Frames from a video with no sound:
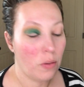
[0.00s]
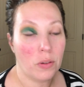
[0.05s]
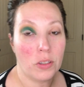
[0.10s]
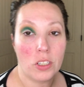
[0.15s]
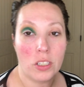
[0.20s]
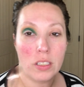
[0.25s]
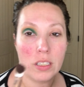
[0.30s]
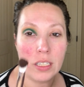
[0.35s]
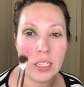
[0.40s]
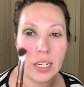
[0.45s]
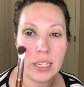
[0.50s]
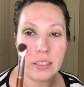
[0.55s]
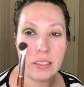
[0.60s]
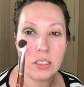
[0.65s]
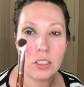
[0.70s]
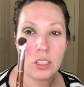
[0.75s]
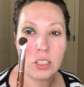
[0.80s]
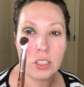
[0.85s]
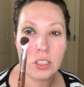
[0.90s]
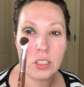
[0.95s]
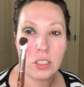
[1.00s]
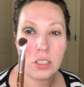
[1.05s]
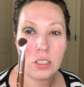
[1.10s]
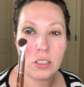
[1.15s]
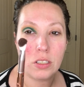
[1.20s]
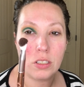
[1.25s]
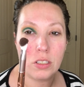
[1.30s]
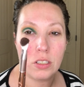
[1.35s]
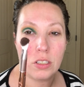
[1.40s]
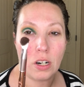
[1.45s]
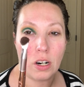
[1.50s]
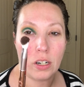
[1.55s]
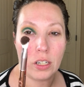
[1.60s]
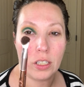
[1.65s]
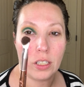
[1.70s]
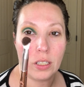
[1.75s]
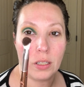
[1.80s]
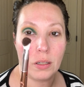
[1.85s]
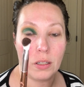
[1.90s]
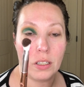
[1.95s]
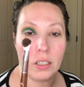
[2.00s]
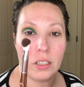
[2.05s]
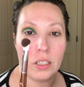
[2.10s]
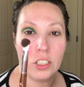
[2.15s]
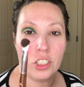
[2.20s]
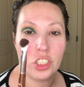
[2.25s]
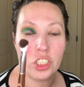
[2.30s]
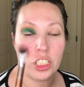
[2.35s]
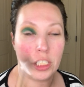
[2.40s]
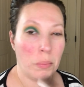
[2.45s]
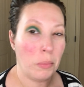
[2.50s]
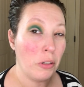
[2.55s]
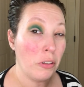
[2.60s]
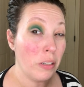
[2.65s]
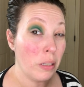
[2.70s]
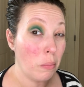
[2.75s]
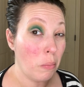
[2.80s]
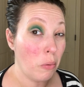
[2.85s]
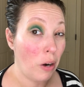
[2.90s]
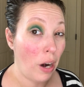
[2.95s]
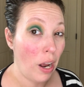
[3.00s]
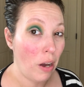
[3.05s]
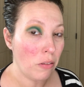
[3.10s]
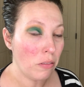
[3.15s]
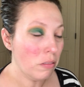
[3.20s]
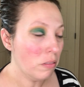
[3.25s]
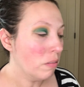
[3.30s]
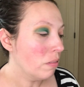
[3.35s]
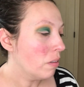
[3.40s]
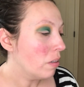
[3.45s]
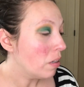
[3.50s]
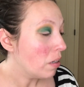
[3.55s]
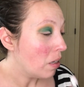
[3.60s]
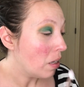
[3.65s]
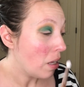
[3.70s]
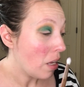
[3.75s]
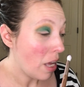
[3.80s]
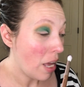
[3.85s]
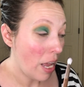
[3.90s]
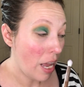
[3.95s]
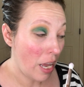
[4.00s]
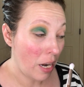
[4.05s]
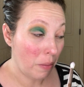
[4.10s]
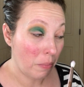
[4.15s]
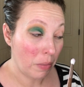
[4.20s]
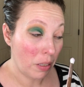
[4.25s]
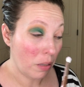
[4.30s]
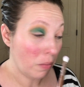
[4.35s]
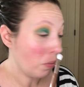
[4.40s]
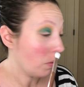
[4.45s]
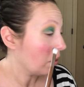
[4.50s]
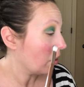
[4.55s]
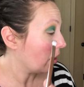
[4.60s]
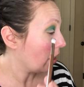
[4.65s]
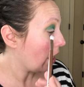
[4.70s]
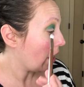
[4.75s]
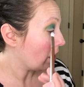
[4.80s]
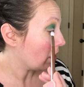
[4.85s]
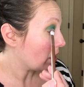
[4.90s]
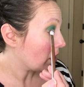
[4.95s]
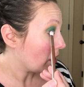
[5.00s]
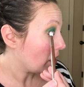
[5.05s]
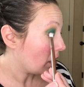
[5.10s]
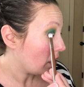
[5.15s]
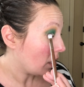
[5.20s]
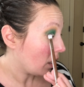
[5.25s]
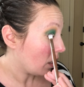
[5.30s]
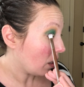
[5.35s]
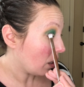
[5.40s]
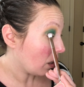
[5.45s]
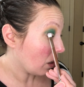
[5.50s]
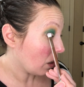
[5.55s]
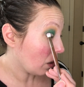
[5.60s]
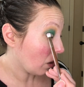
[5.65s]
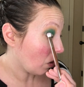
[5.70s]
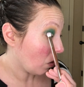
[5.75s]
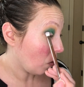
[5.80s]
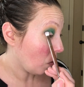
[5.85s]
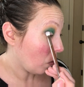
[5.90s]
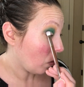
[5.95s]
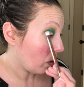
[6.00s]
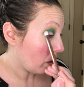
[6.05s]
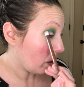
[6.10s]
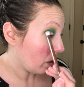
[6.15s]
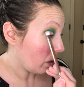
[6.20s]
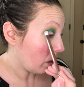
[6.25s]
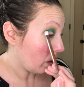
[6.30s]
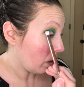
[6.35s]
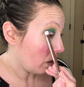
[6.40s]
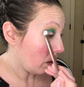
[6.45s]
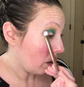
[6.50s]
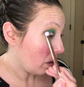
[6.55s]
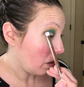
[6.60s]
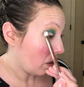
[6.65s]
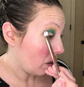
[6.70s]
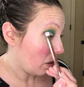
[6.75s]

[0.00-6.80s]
which is a nice darker shimmery brown, and I'm gonna put that in the corner.